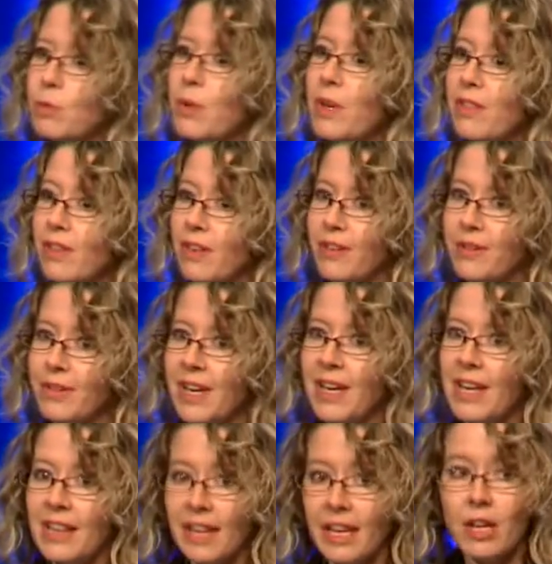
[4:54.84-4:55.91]
with you,
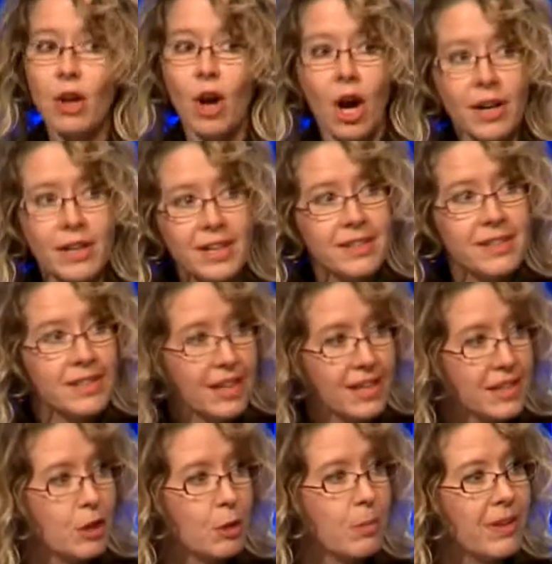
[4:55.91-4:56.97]
like an audience does
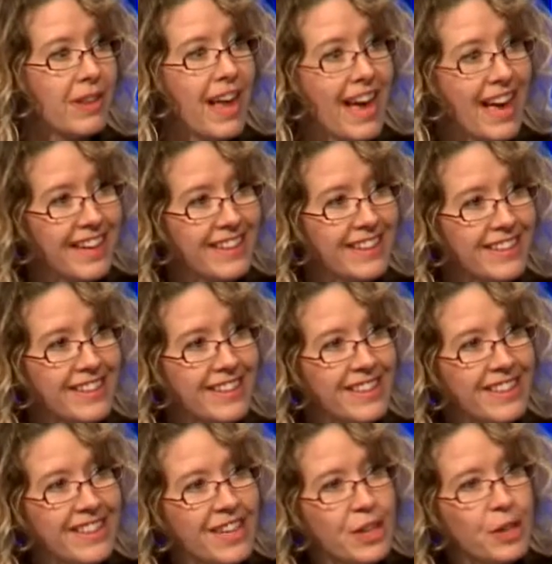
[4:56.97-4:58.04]
in a play,
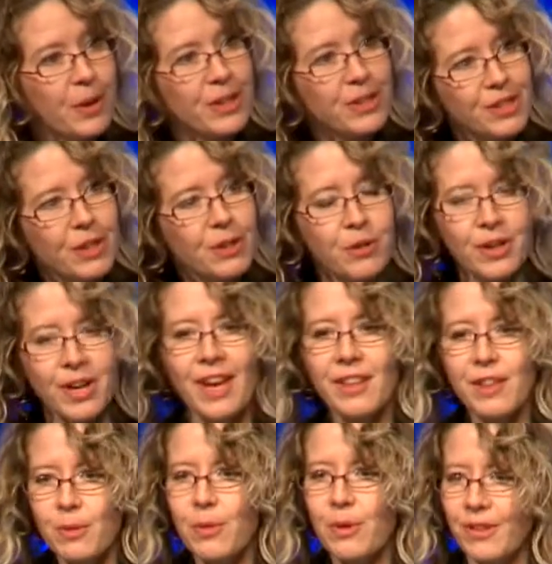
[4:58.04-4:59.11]
you actually create
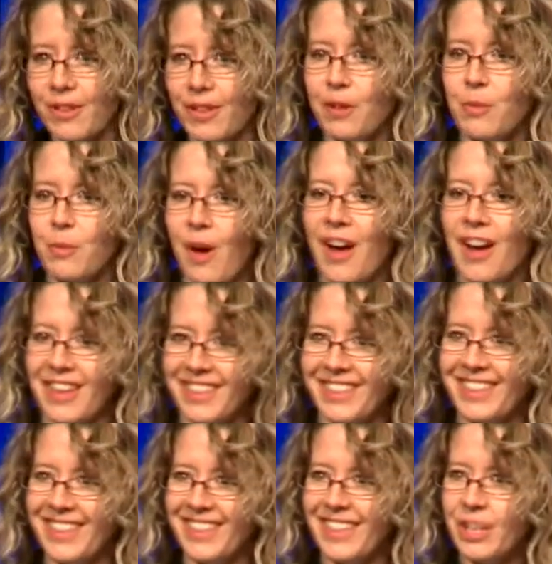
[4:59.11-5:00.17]
the world that you want.
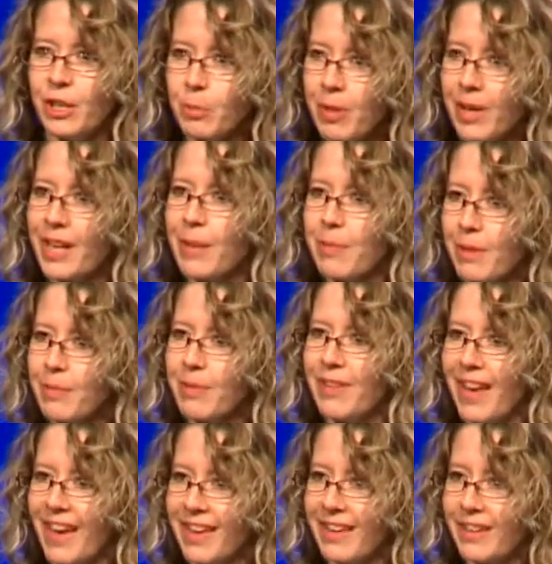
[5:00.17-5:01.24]
You pick up the
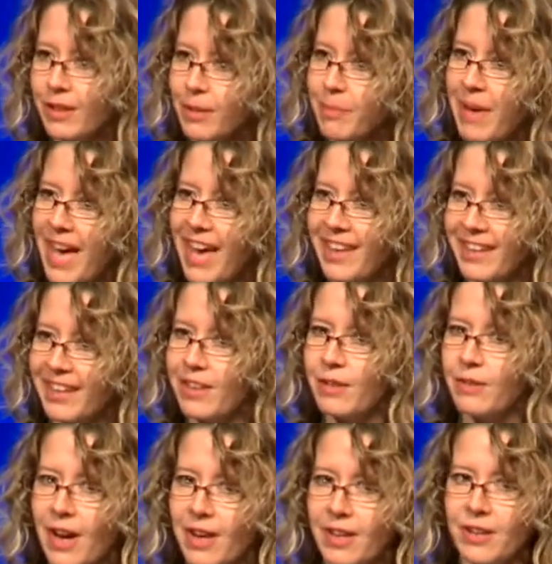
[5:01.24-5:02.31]
pen and you
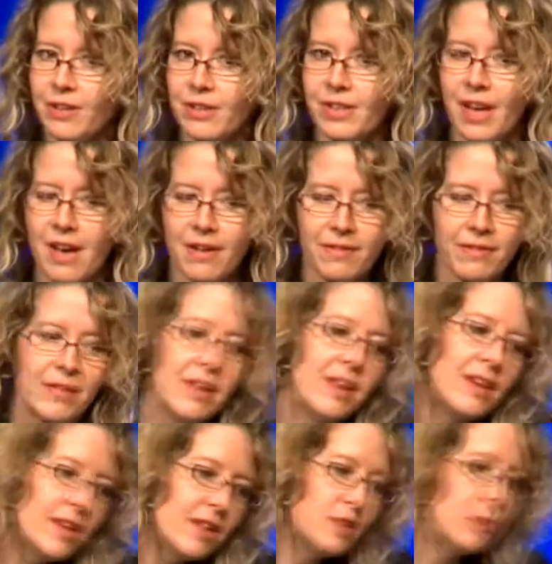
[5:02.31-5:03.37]
it yourself.
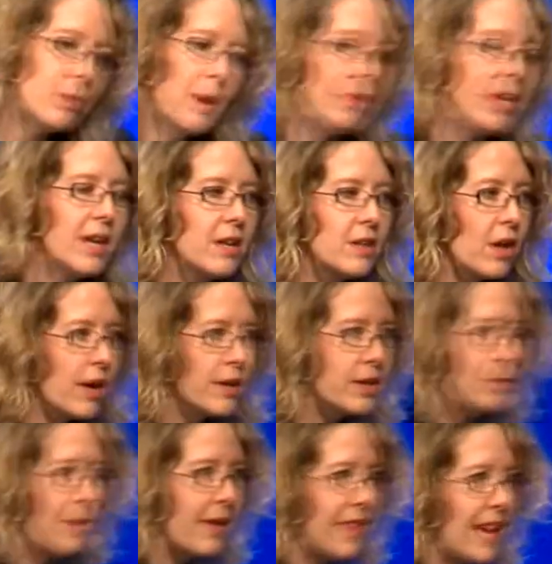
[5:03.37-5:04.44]
So Bob Keegan talks
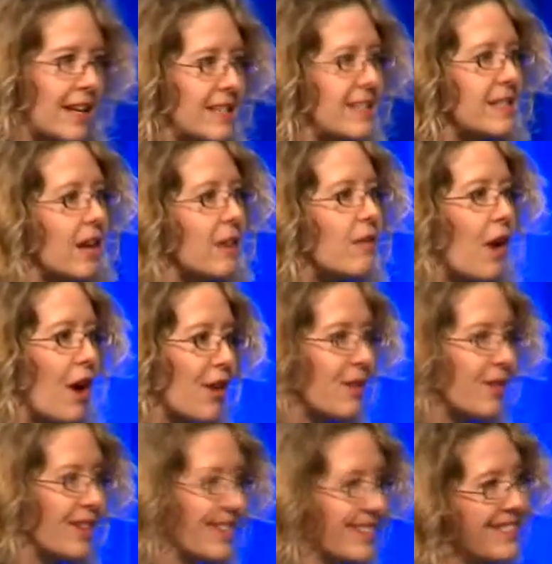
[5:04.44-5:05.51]
about that as
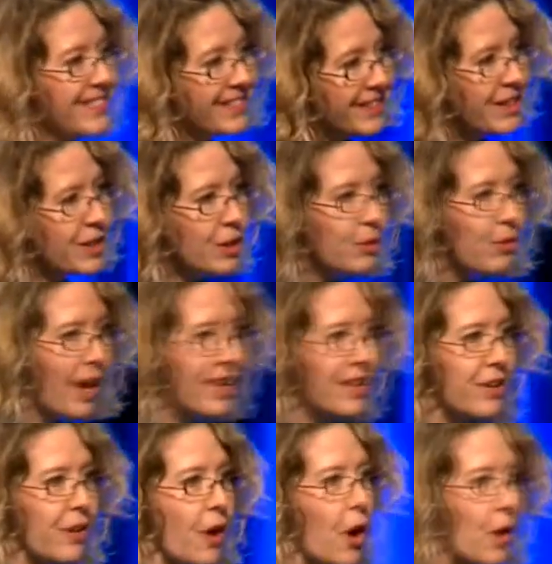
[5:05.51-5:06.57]
self-authoring. You're writing
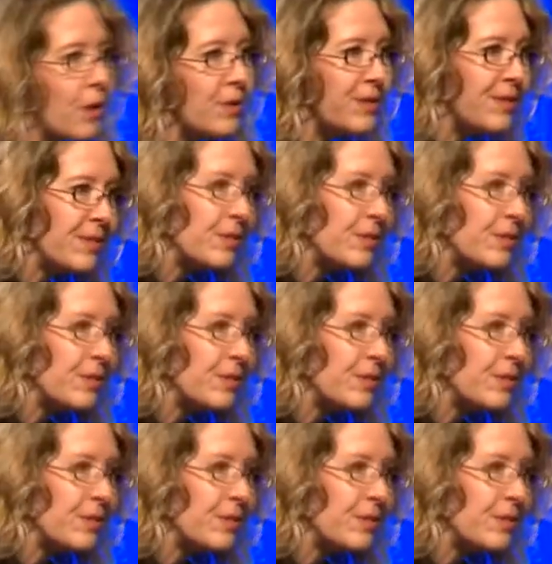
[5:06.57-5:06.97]
your own